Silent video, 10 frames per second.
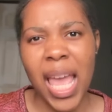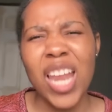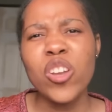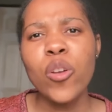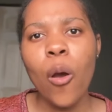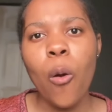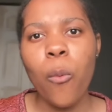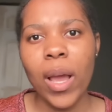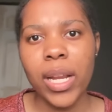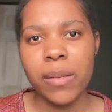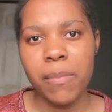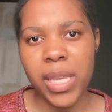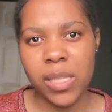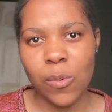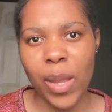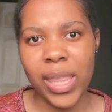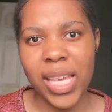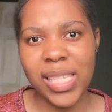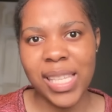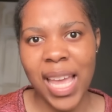Know what it means when they
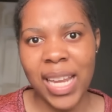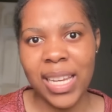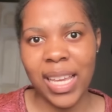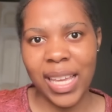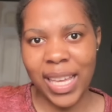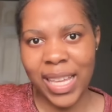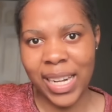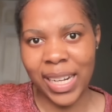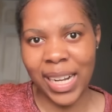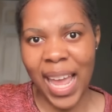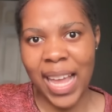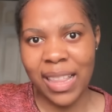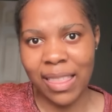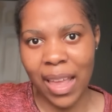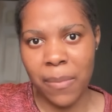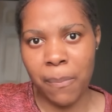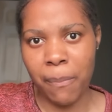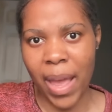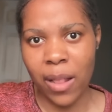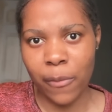said he rang that
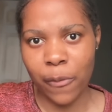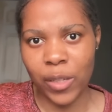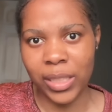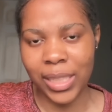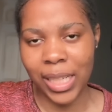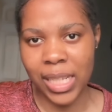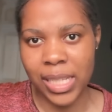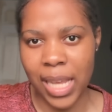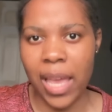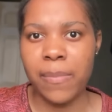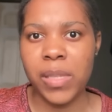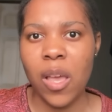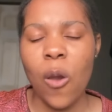bell for 3 times.